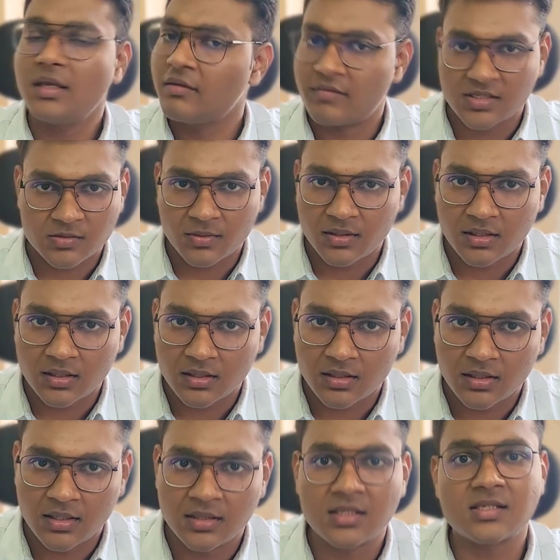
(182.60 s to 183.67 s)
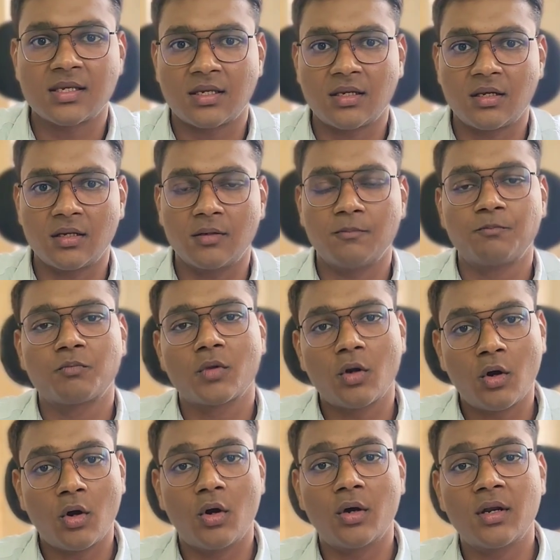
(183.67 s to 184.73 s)
the investment in the second year,
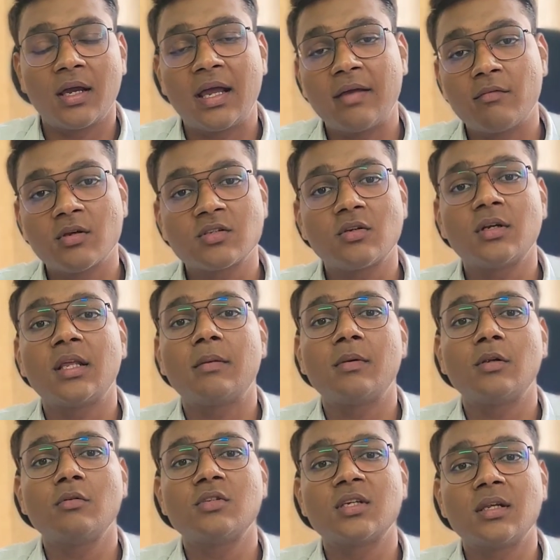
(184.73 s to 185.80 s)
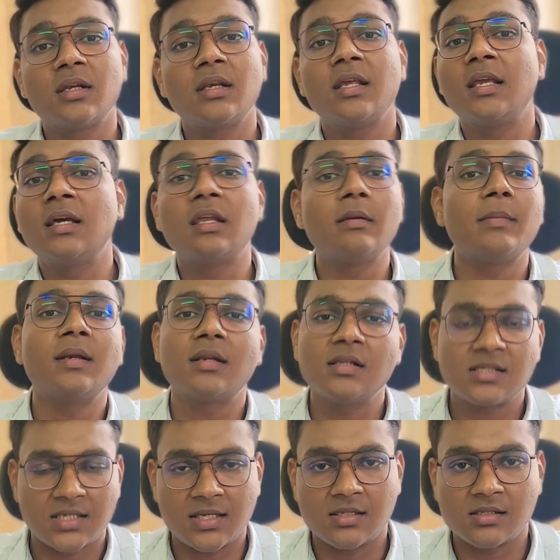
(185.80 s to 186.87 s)
or I was not able to generate
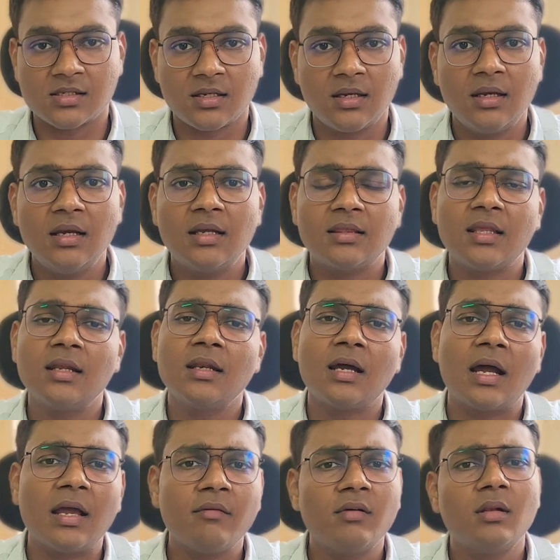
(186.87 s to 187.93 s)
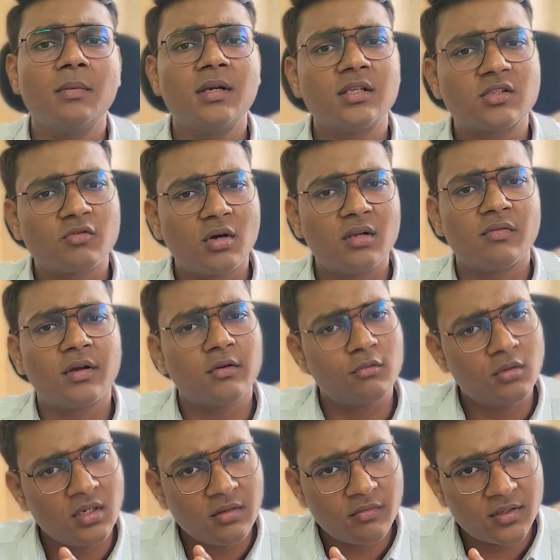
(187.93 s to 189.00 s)
incremental sales, then I will be disqualified
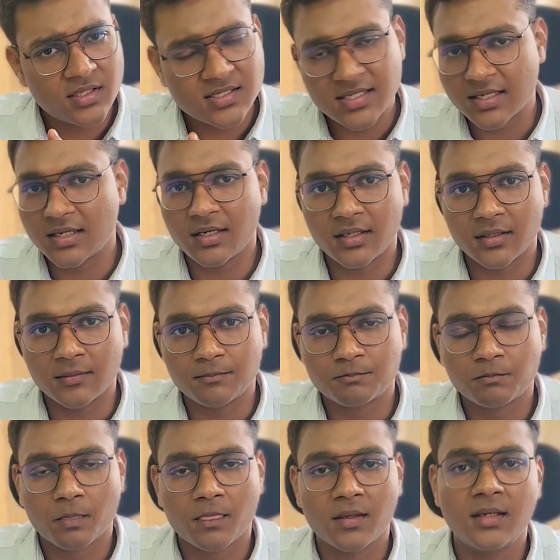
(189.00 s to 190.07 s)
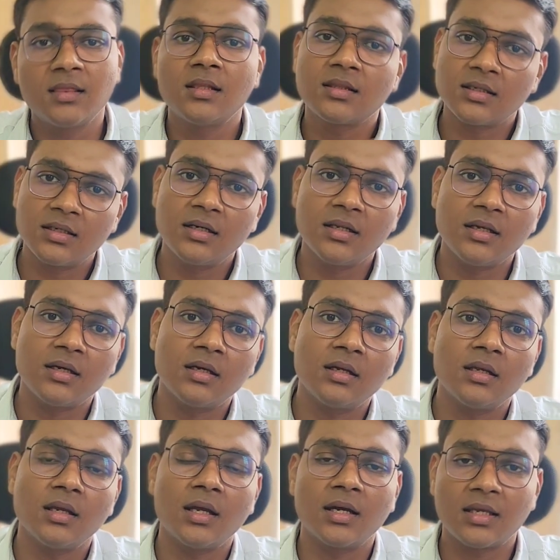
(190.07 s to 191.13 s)
only for the second year. In the third
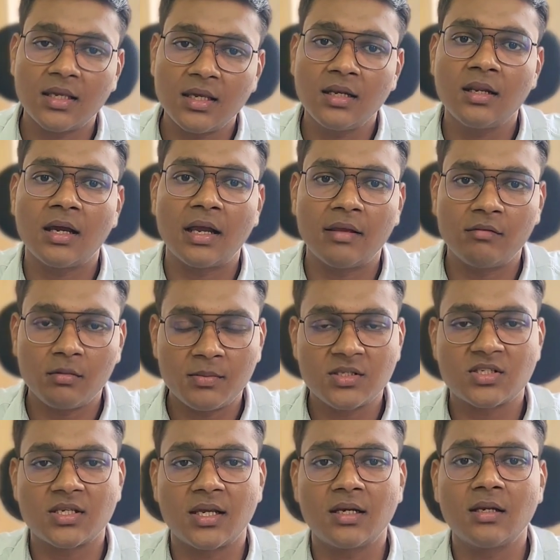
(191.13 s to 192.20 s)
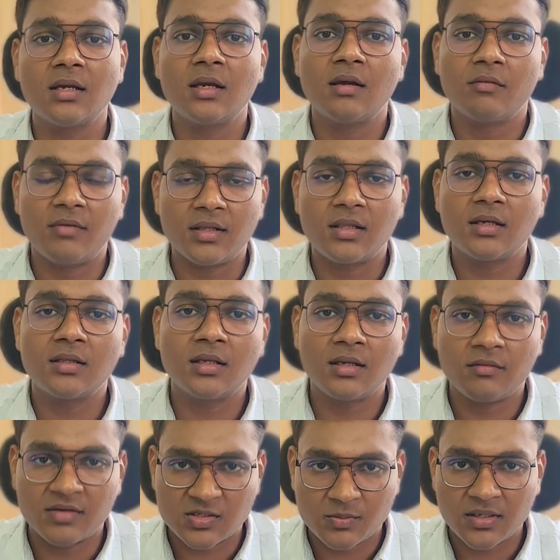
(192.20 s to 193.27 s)
year, again I will be checked whether the
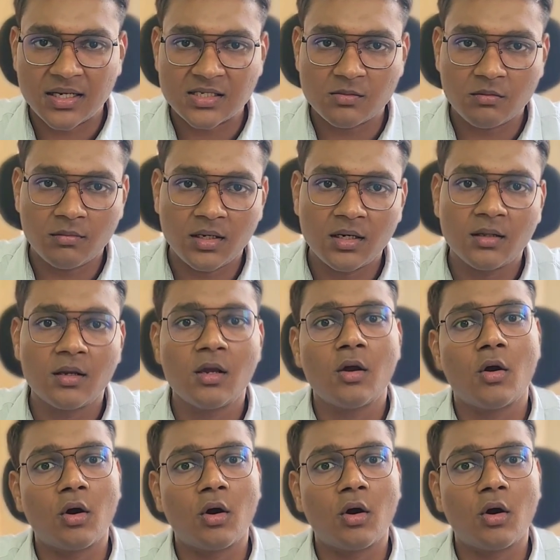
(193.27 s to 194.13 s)
investment has been made